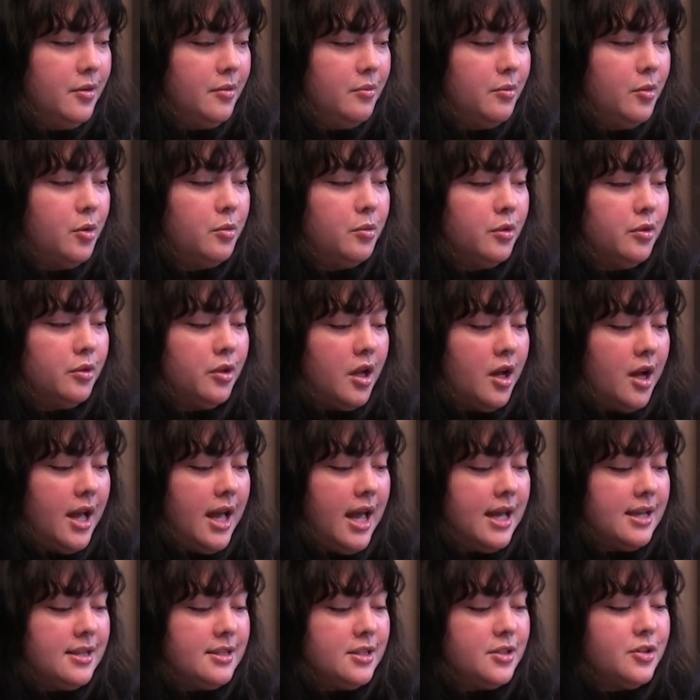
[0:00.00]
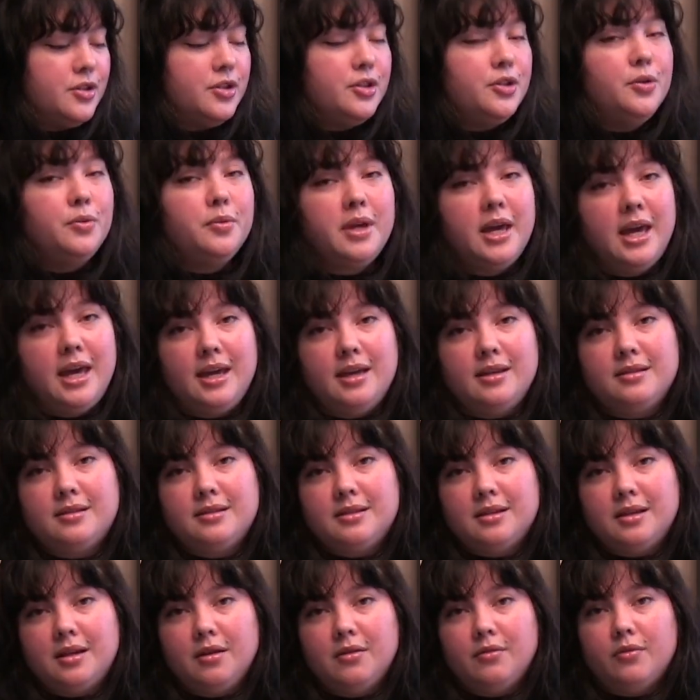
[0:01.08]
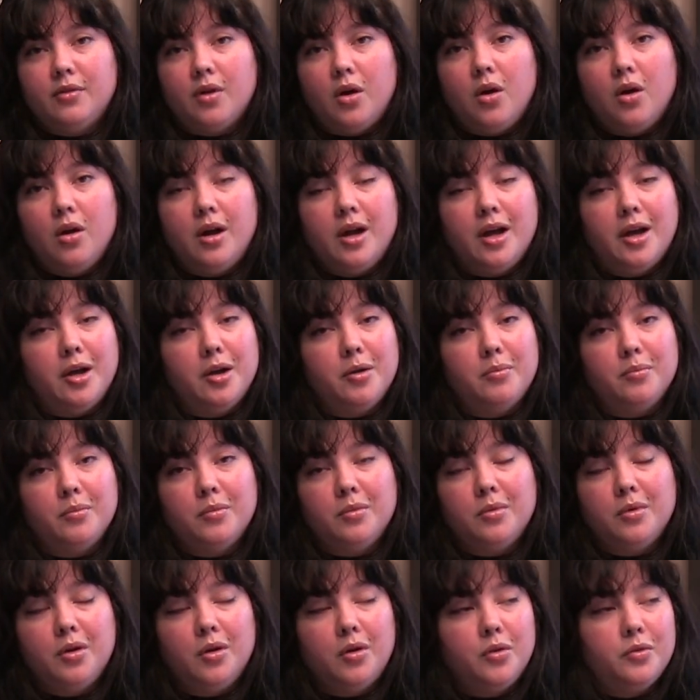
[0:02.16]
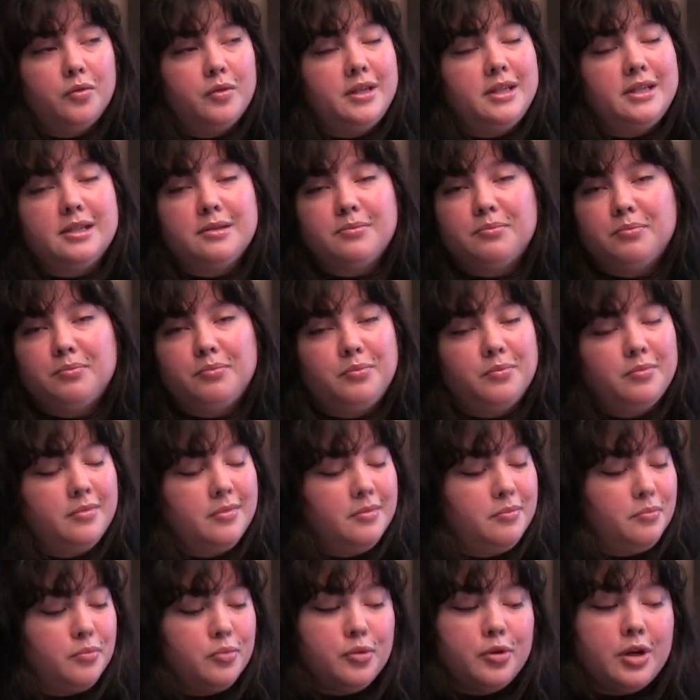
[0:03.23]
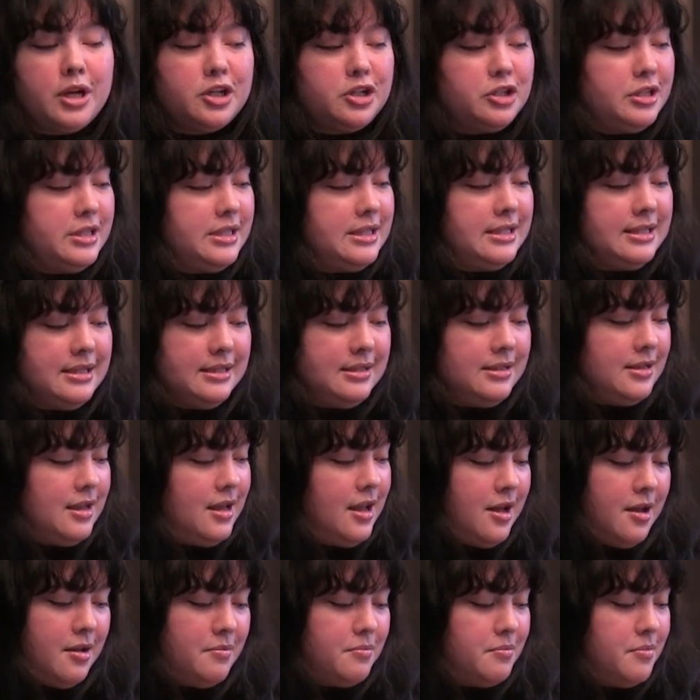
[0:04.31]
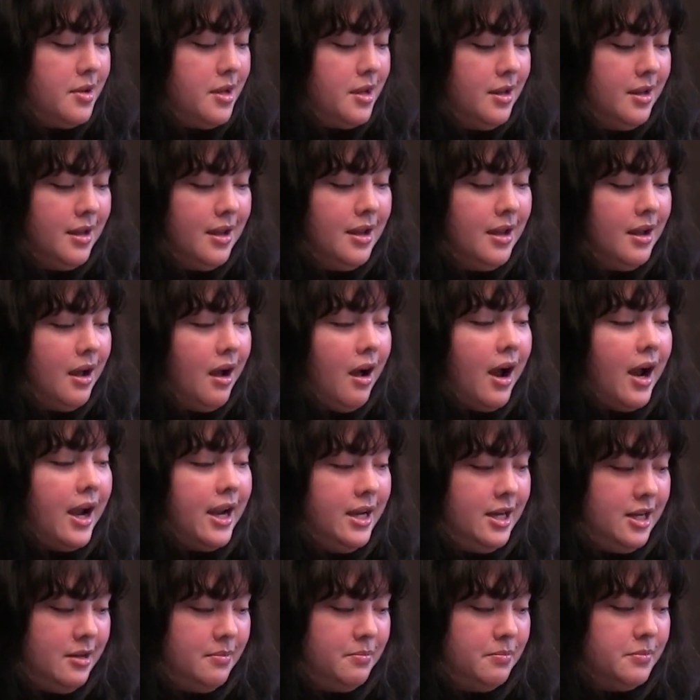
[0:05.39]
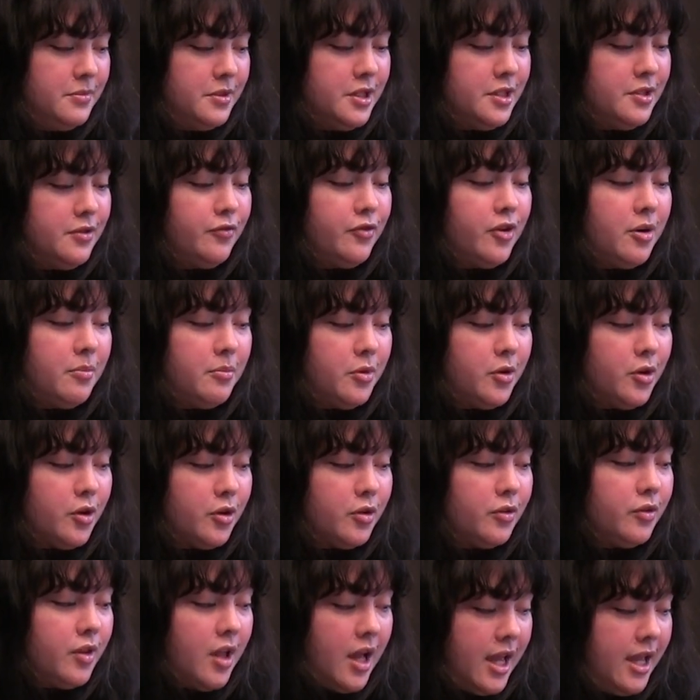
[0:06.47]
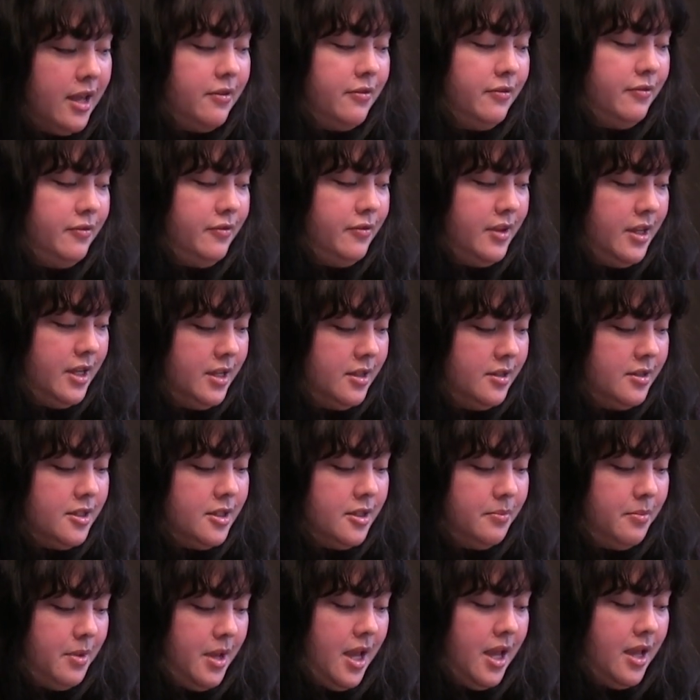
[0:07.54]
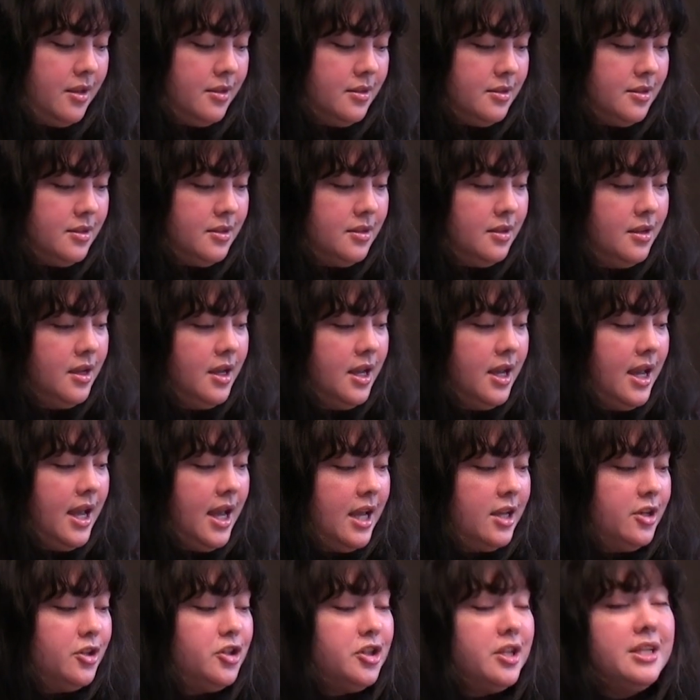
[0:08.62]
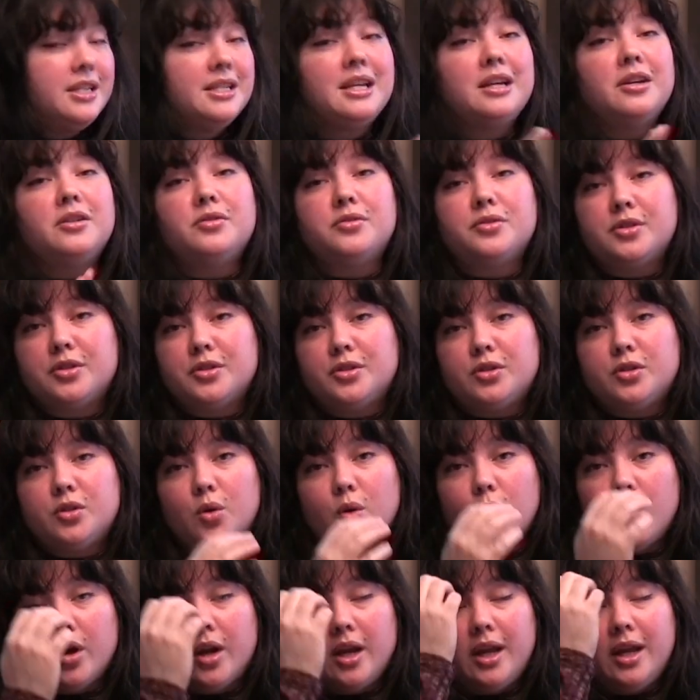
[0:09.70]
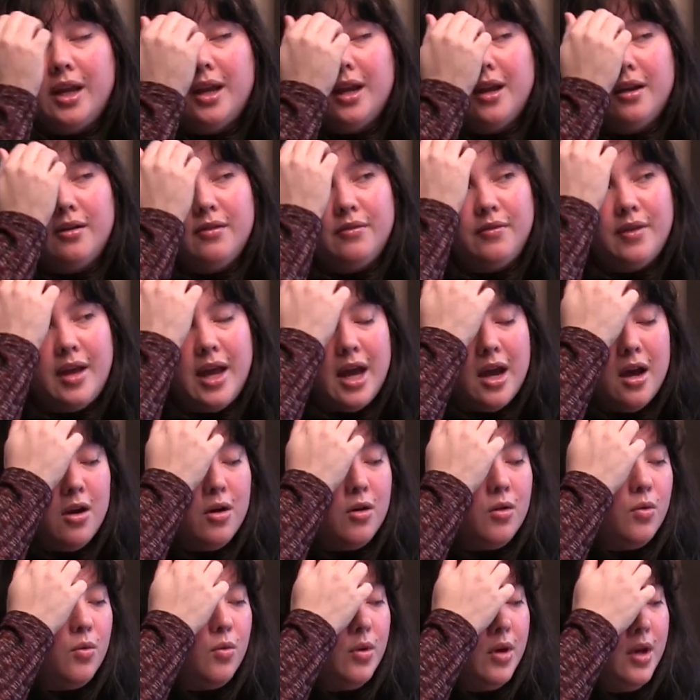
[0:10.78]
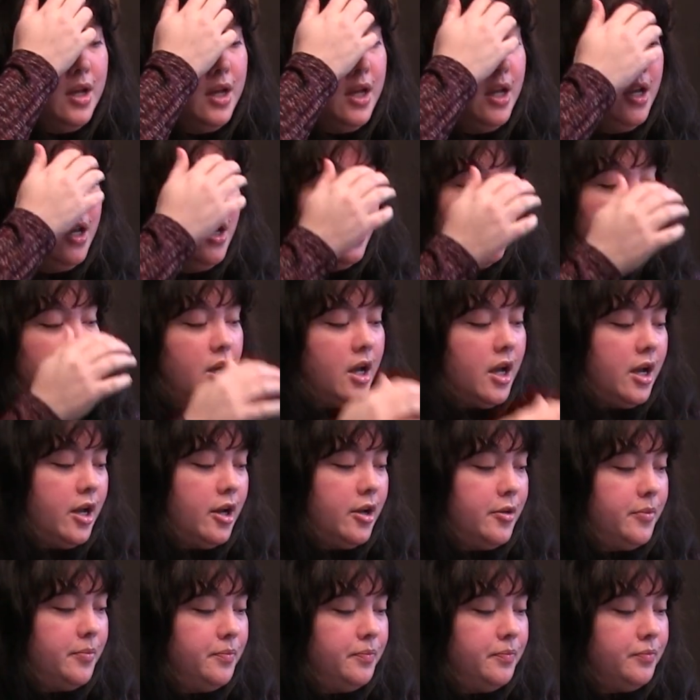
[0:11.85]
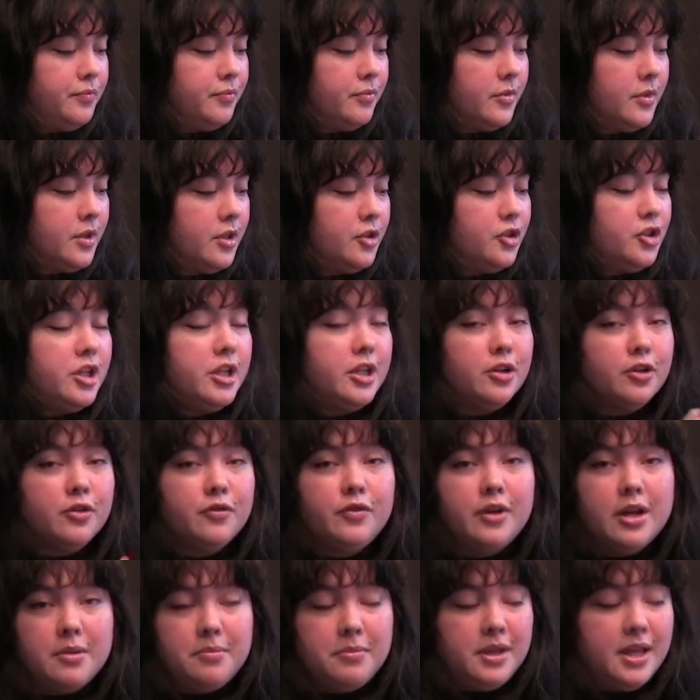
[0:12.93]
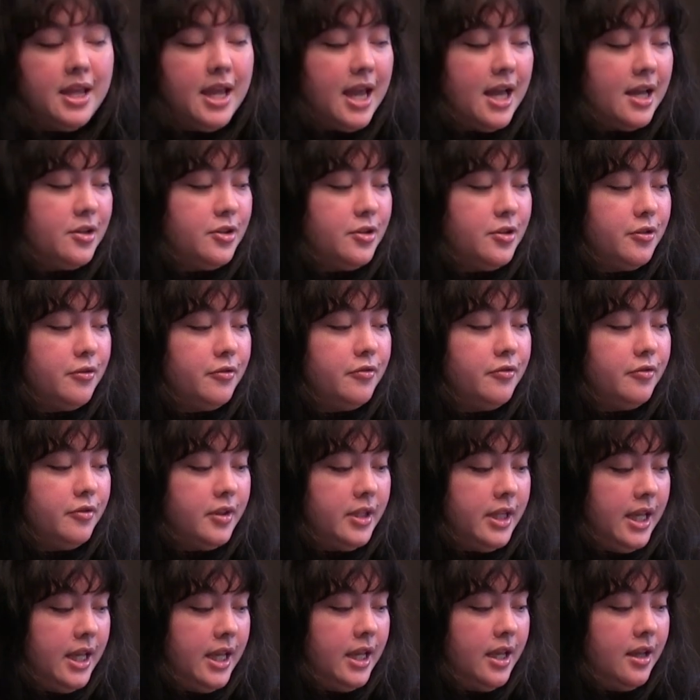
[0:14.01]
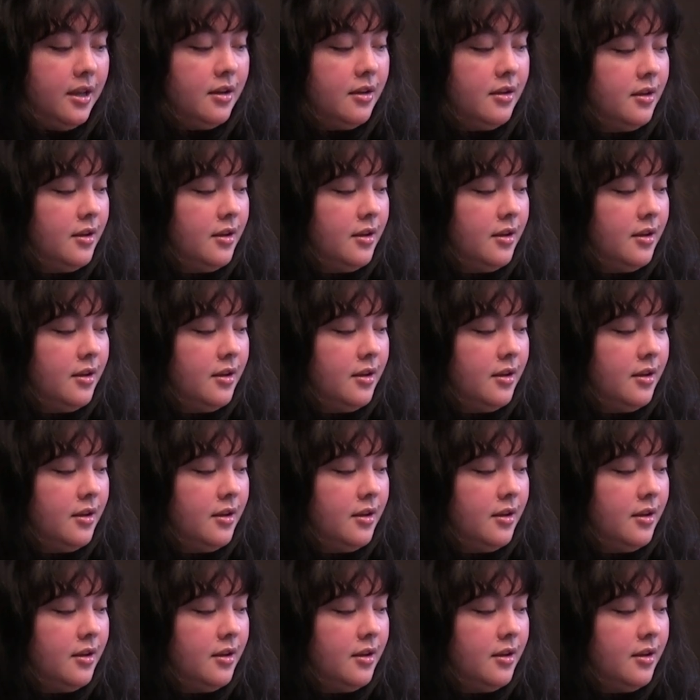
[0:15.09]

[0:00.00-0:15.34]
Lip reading: Momo-La has a suitcase of all these precious items from her life in Tibet. And she tells the story of how she and her family had to flee,